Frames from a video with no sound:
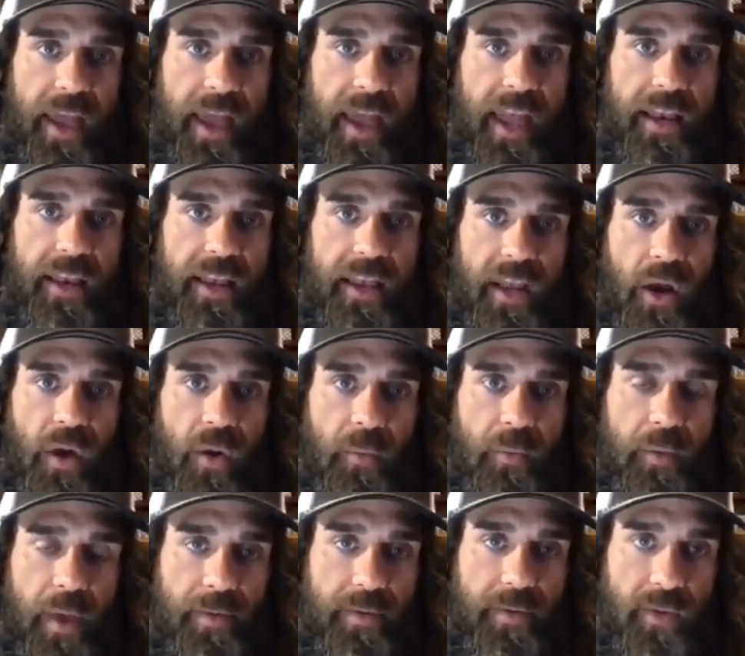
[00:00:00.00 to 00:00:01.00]
And, you know,
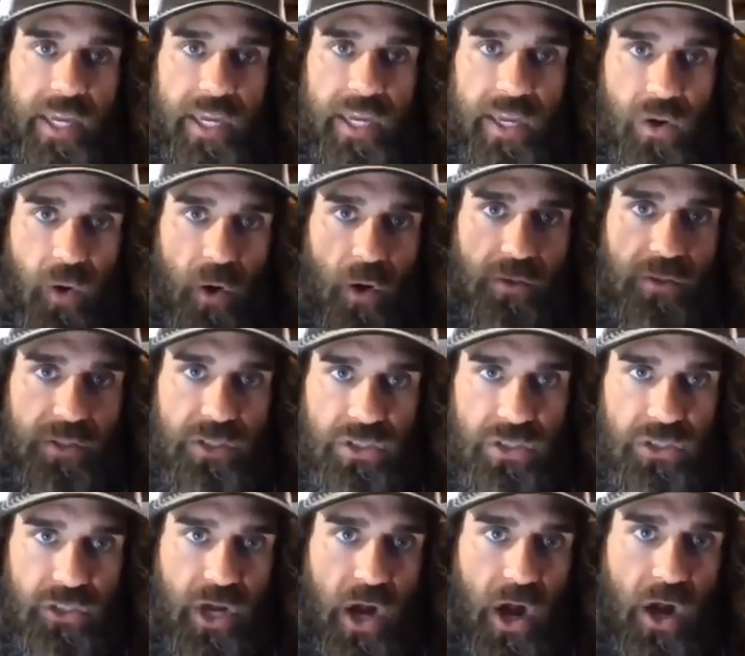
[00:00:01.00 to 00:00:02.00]
maybe we can all
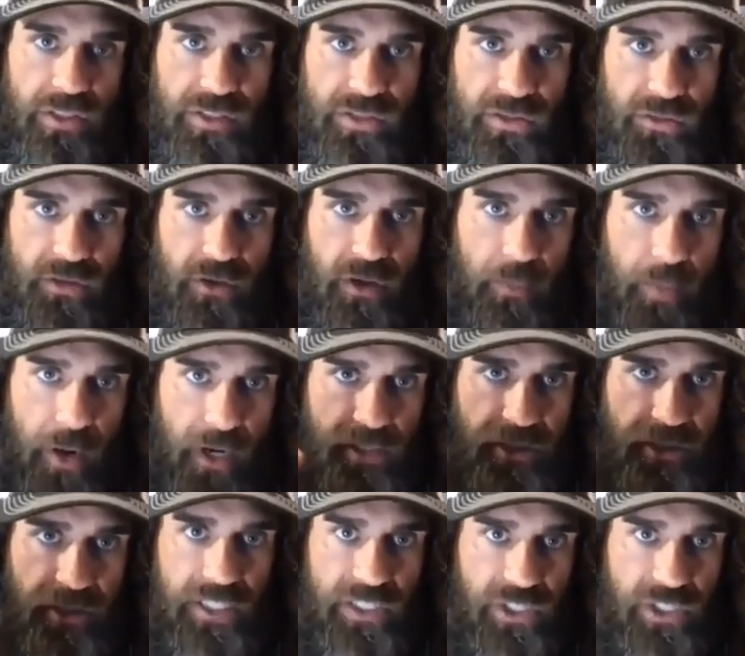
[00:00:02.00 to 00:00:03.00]
just talk
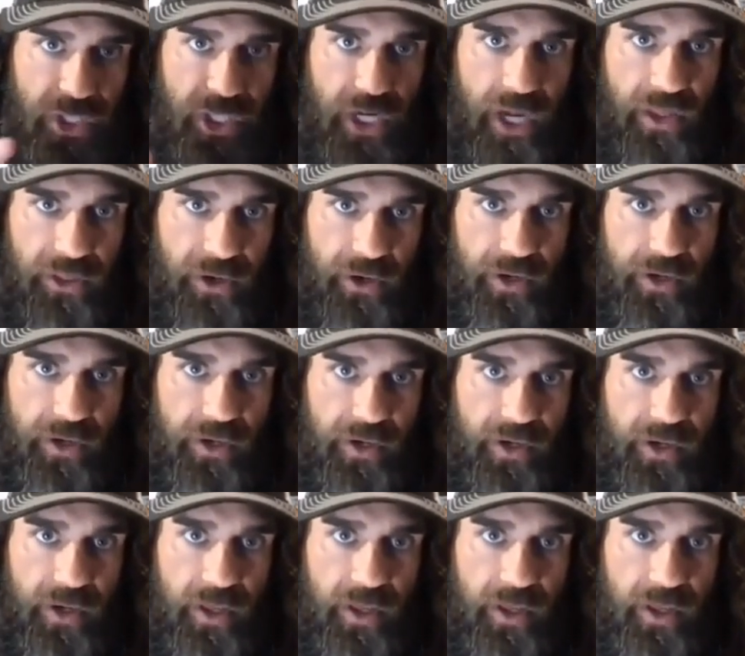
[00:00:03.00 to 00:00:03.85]
amongst each other.